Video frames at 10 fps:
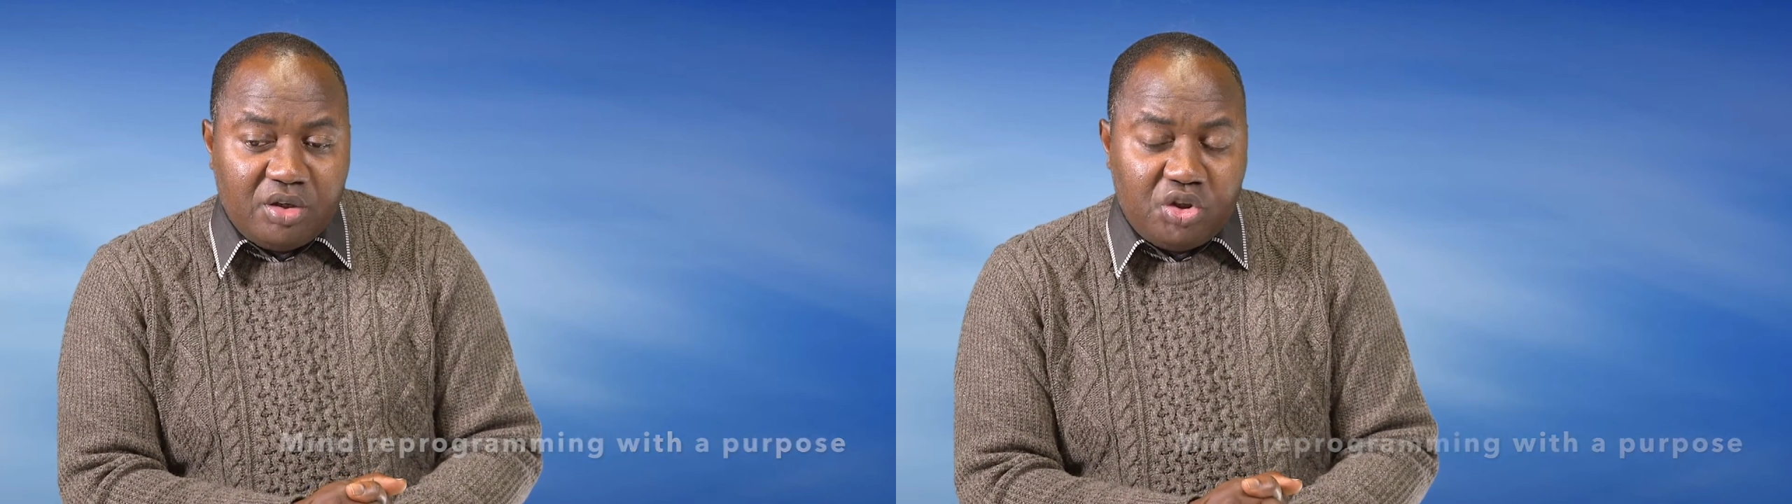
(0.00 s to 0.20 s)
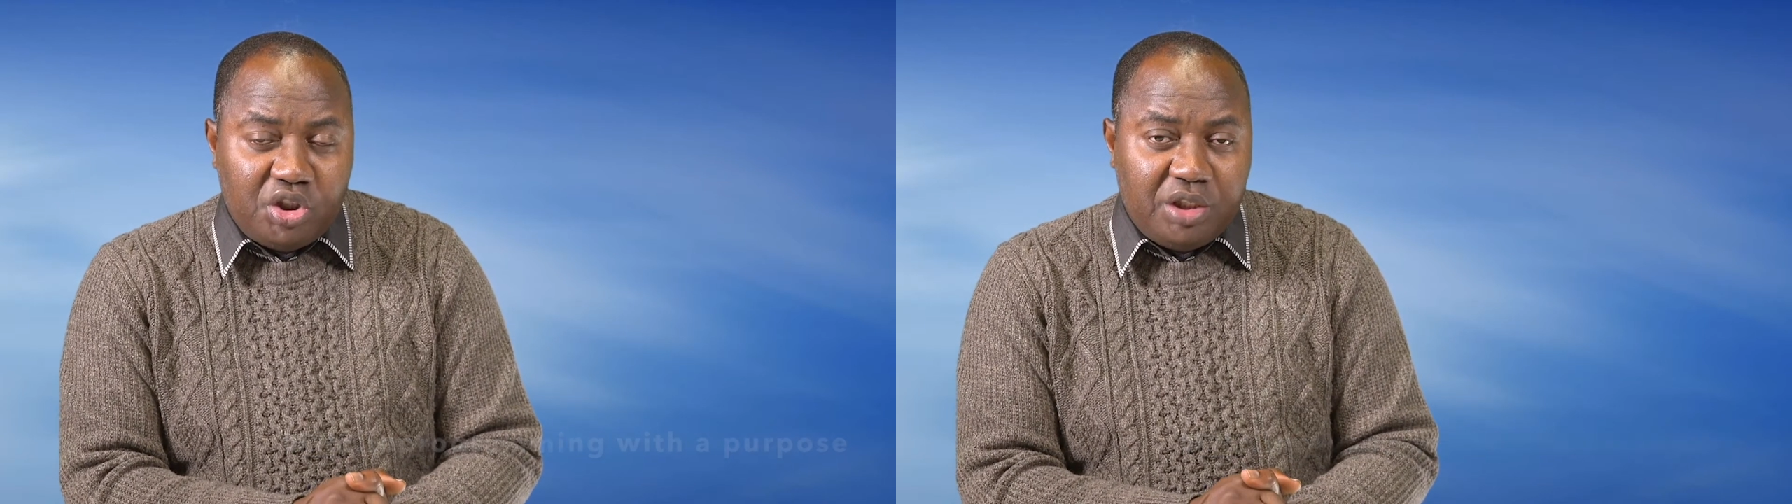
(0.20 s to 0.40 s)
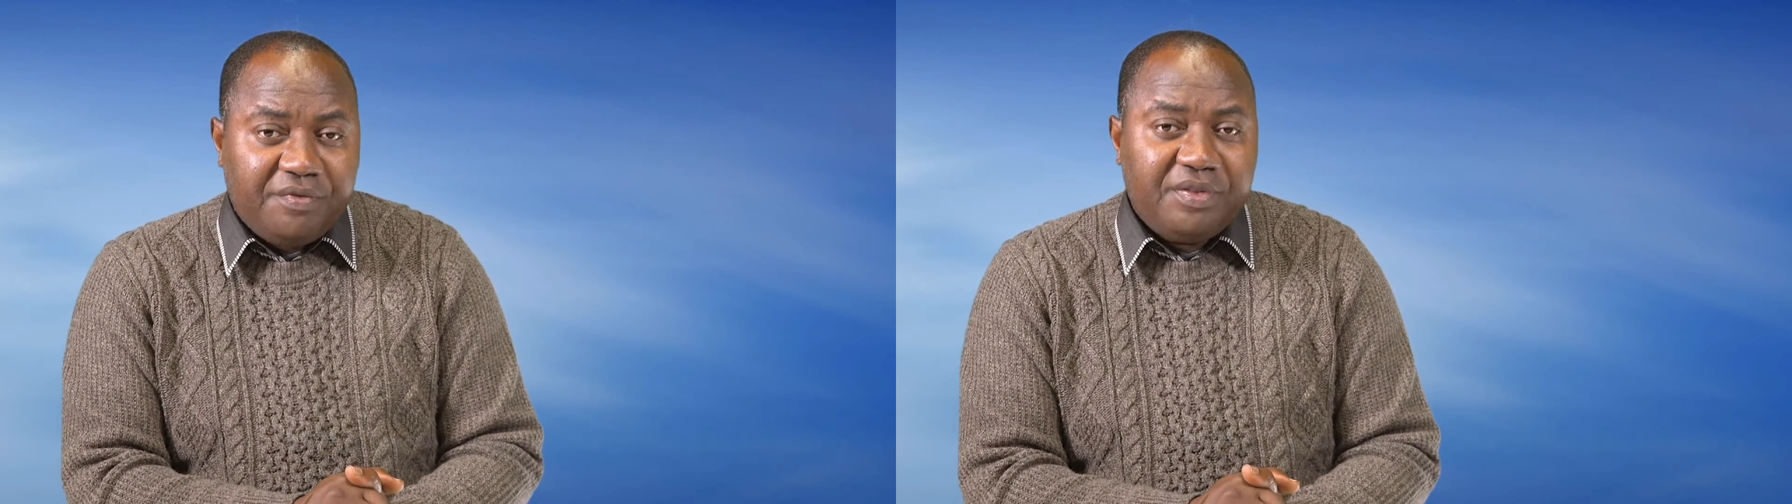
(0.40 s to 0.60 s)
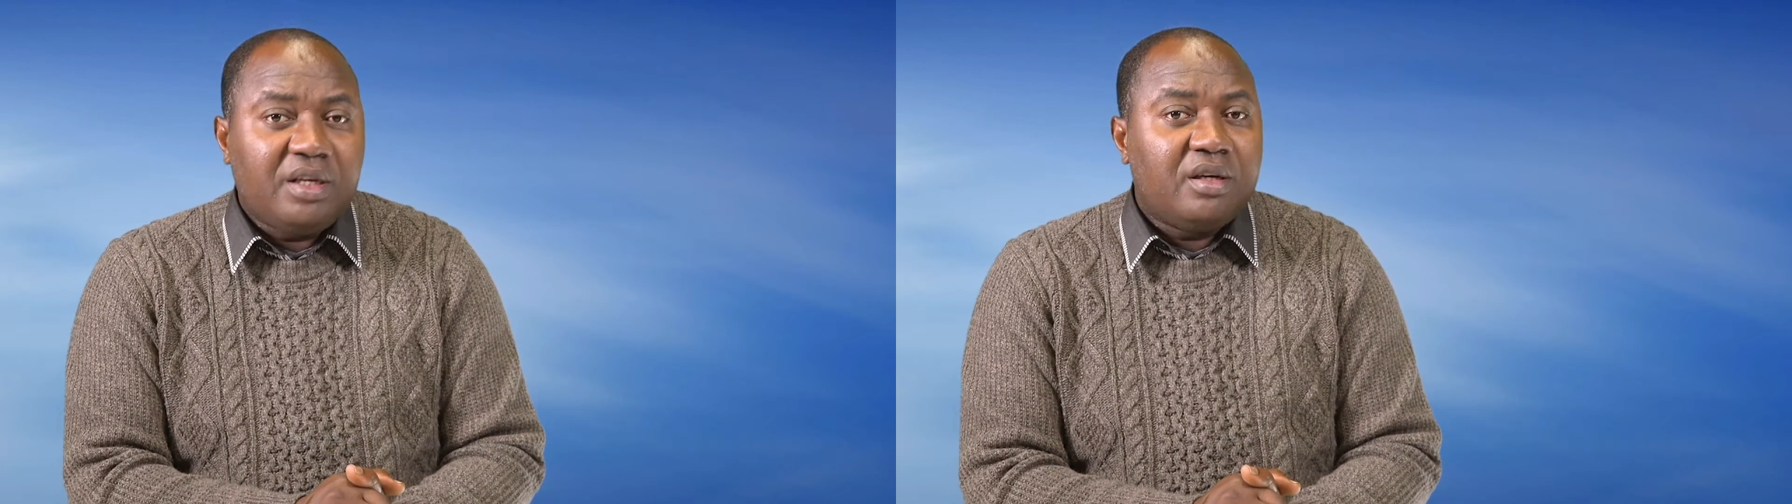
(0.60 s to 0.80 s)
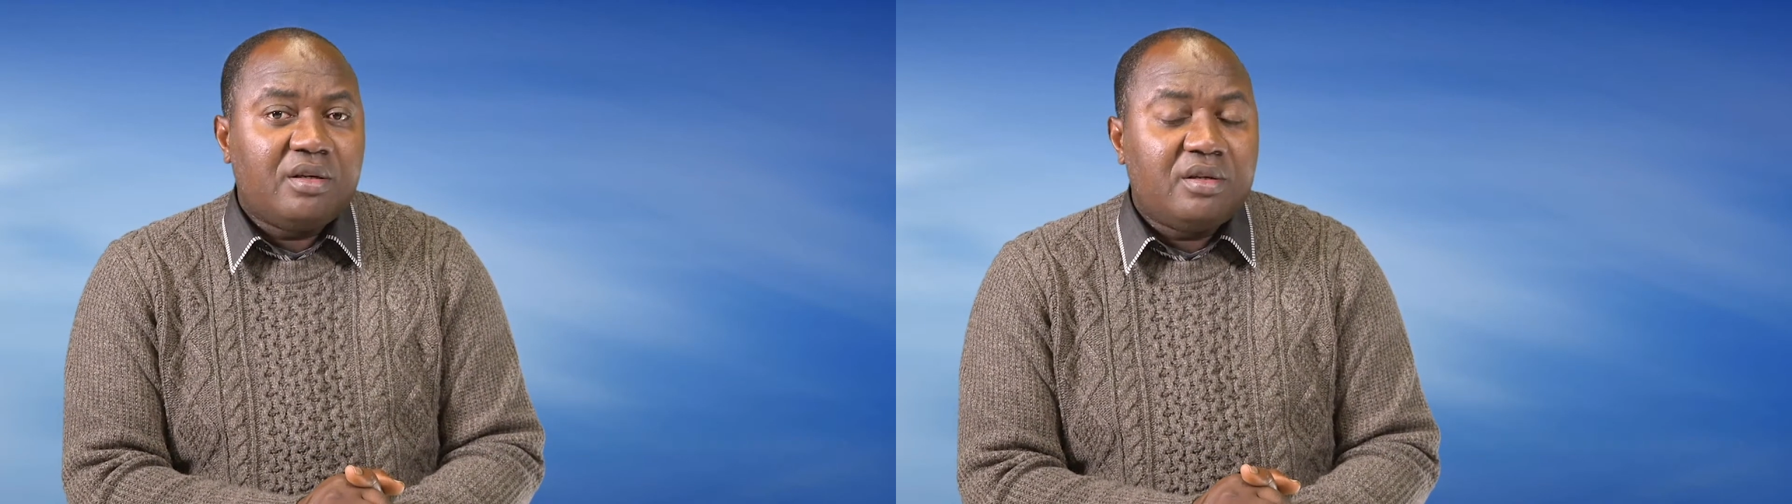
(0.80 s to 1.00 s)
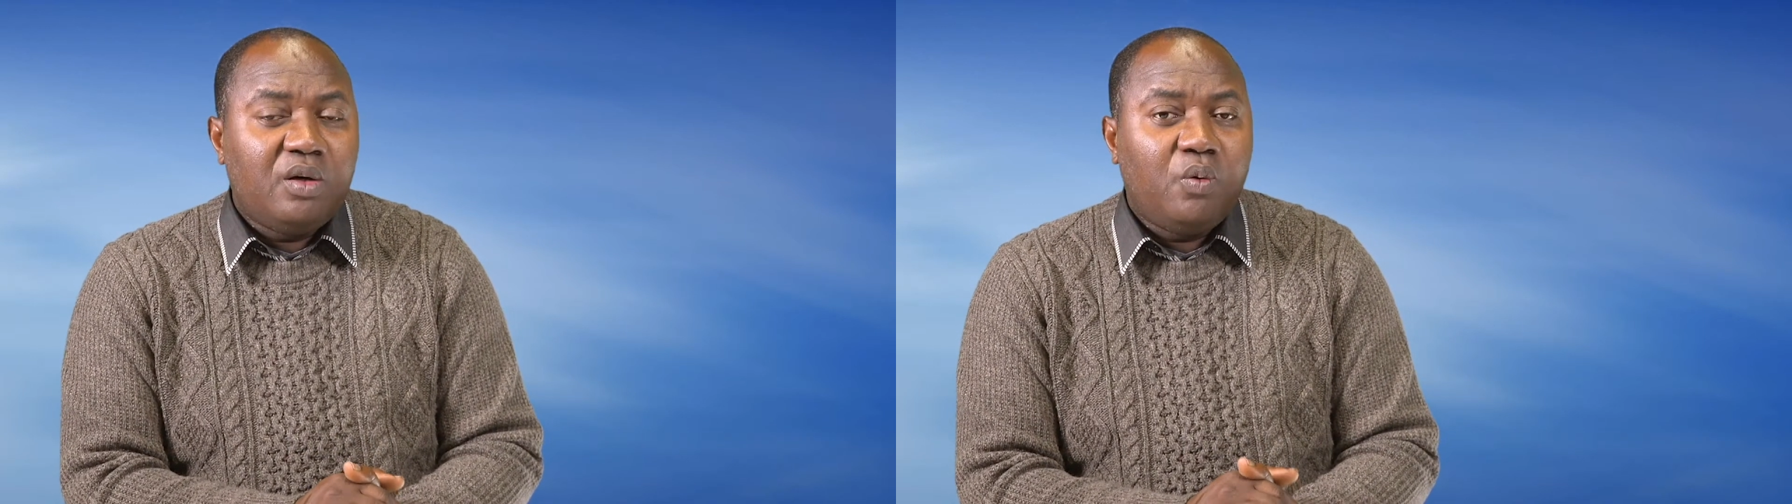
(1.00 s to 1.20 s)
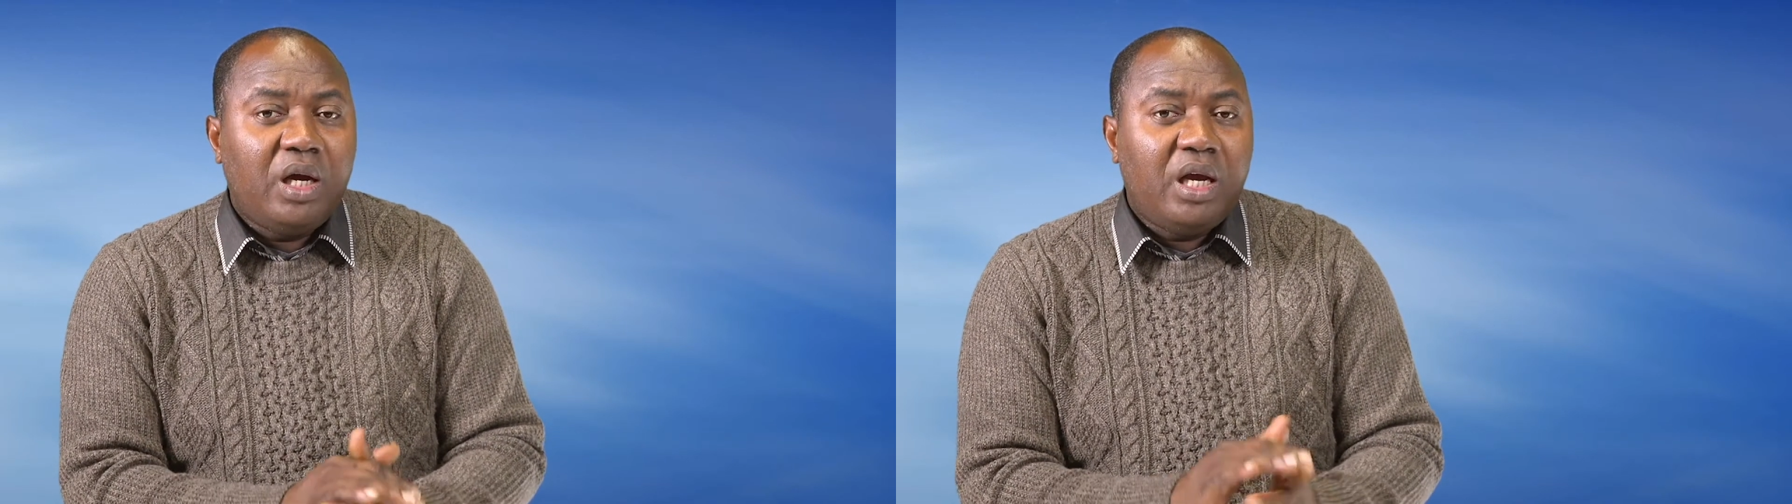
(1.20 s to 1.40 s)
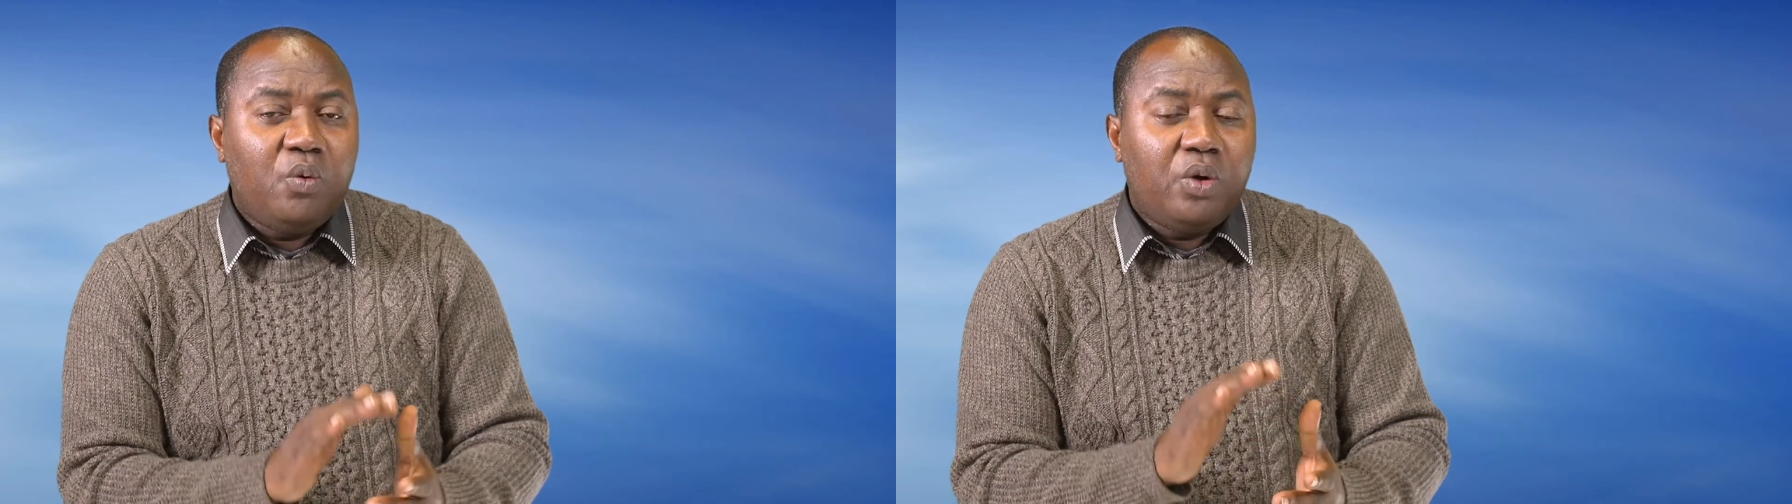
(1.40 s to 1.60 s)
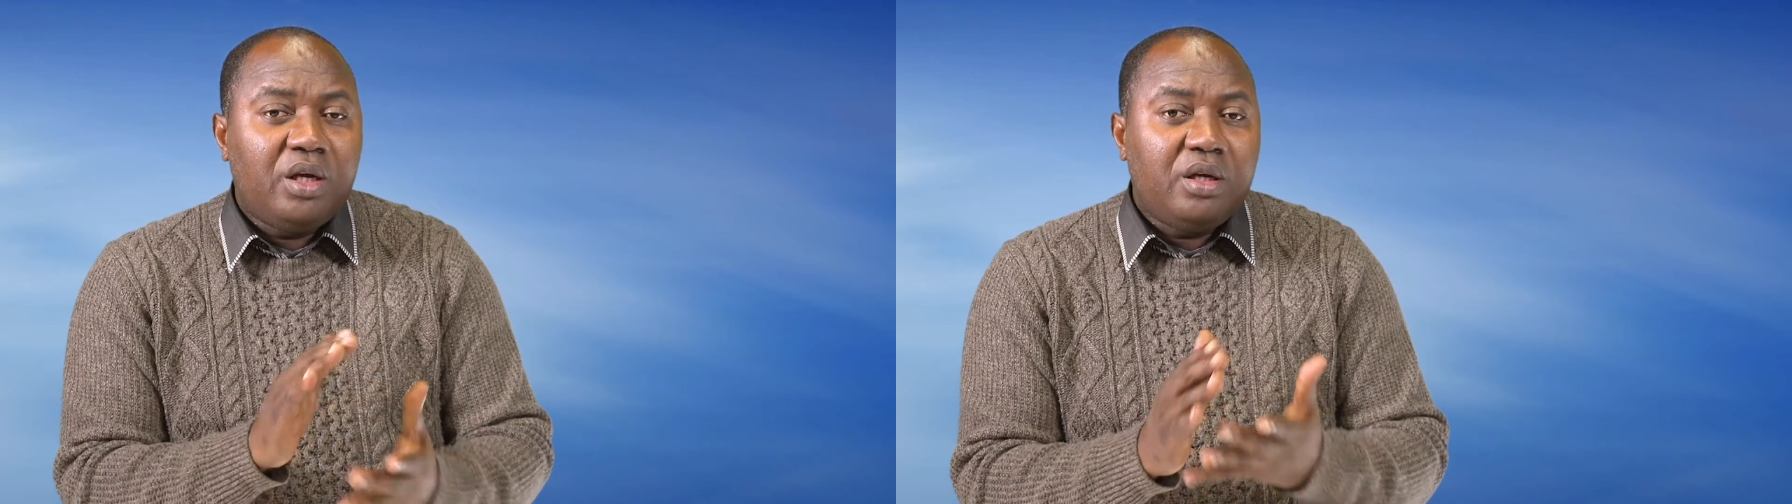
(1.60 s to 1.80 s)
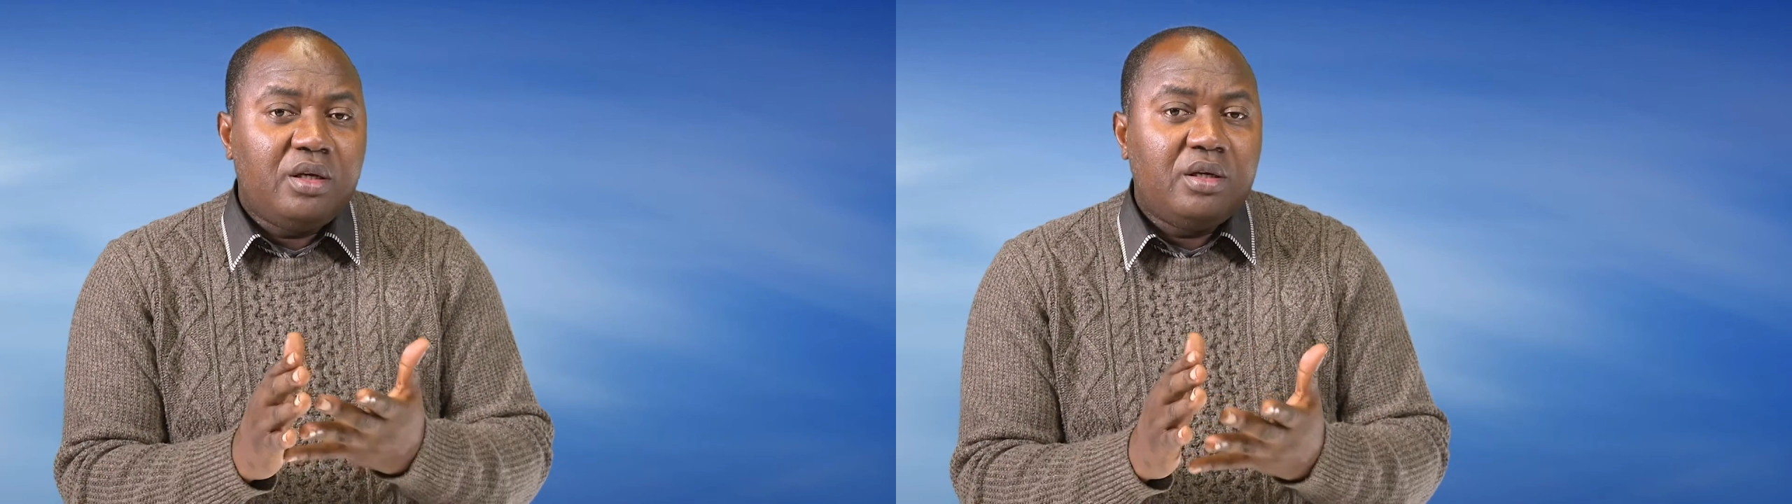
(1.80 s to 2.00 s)
shifting the way
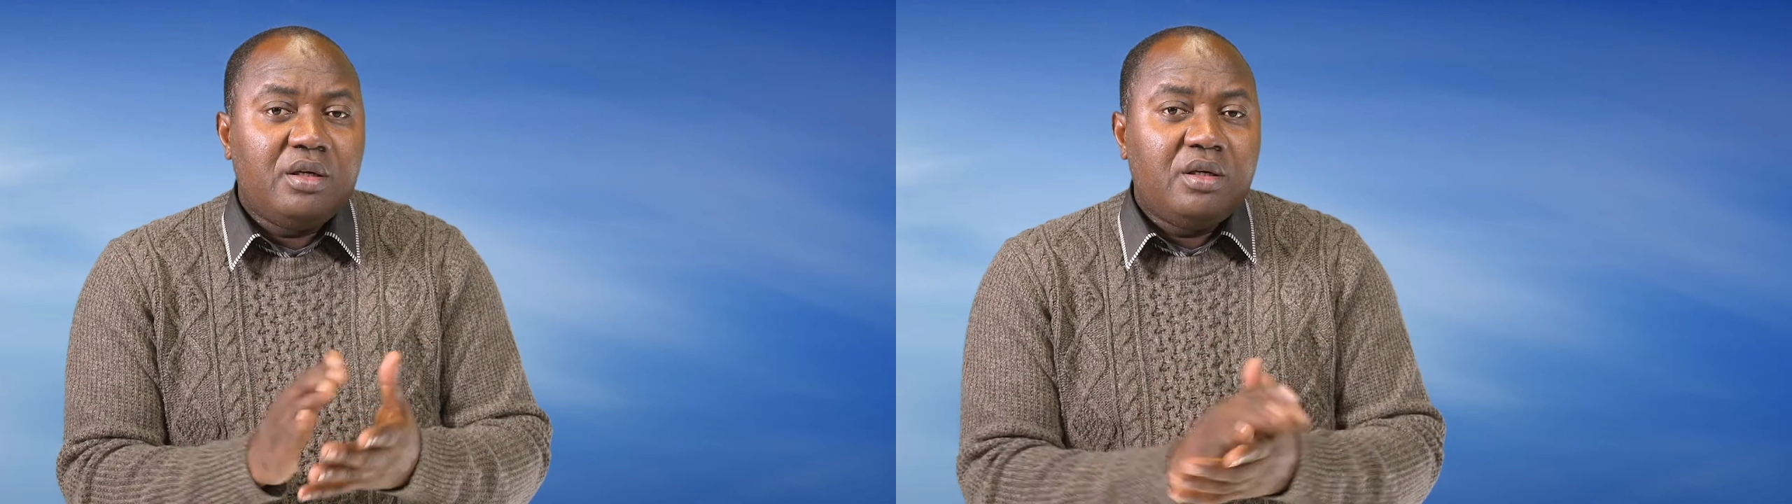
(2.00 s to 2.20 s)
we